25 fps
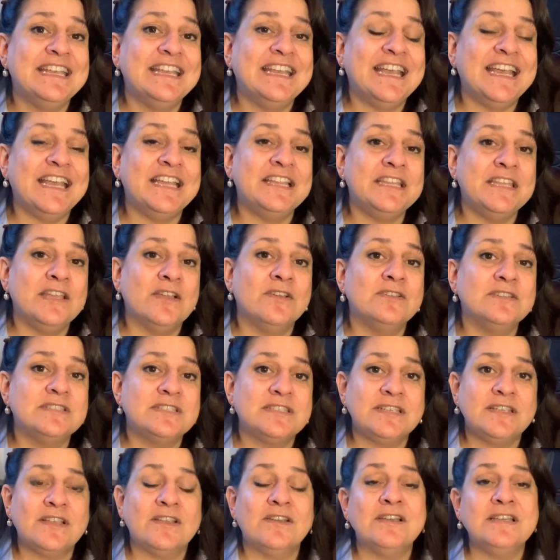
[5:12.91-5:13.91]
And the
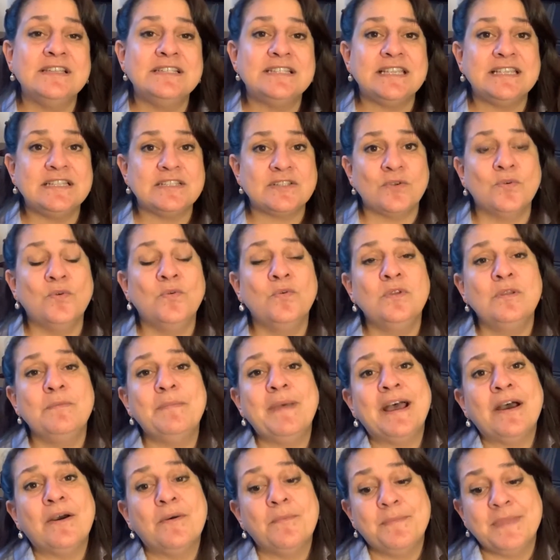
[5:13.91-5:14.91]
answer, guys, it's all
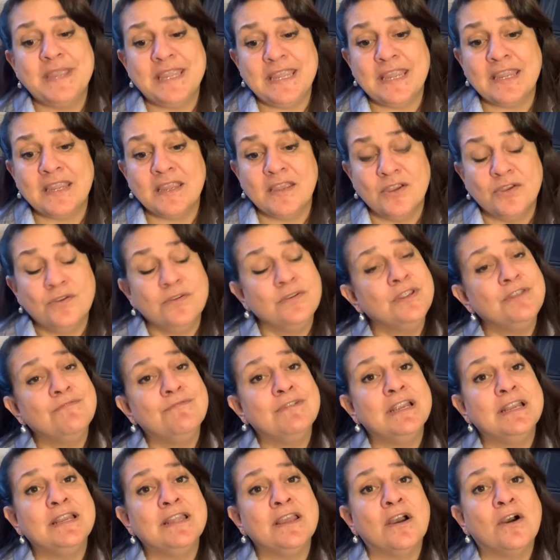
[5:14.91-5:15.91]
about being who you
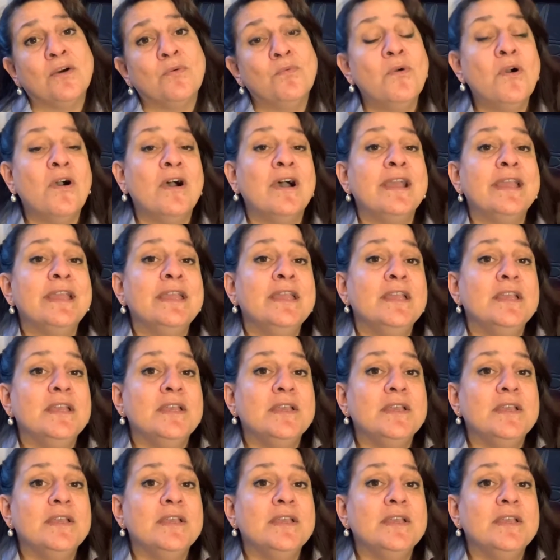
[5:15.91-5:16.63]
really are. Why?